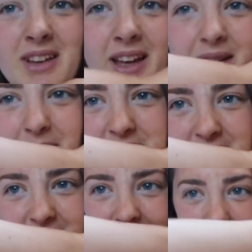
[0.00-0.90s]
as
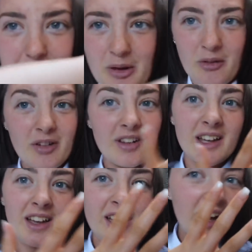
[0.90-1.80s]
you can see, I'm
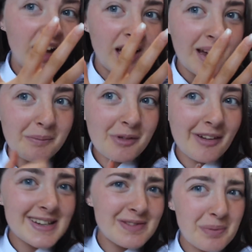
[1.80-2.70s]

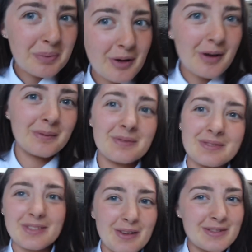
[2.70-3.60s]
ready for prom,
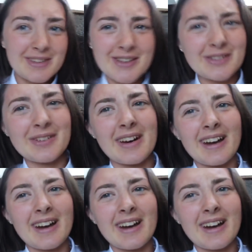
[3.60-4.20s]
not school right